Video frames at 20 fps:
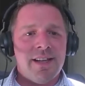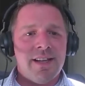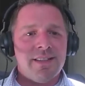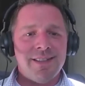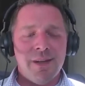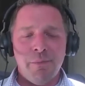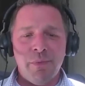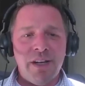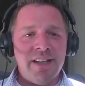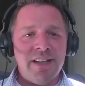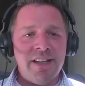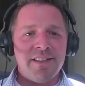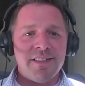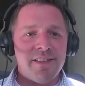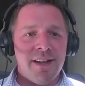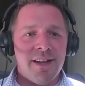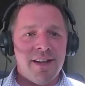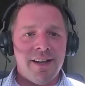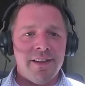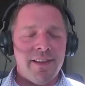somebody
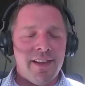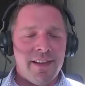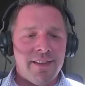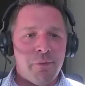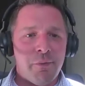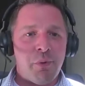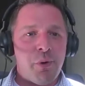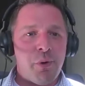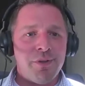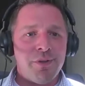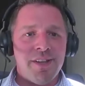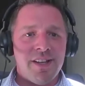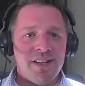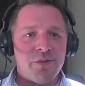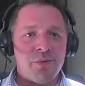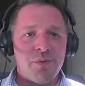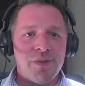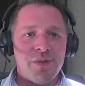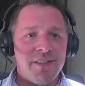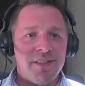decided that the
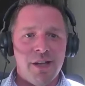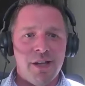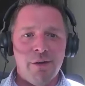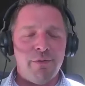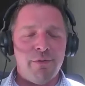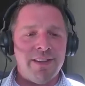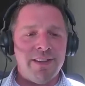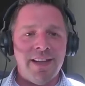protest was enough,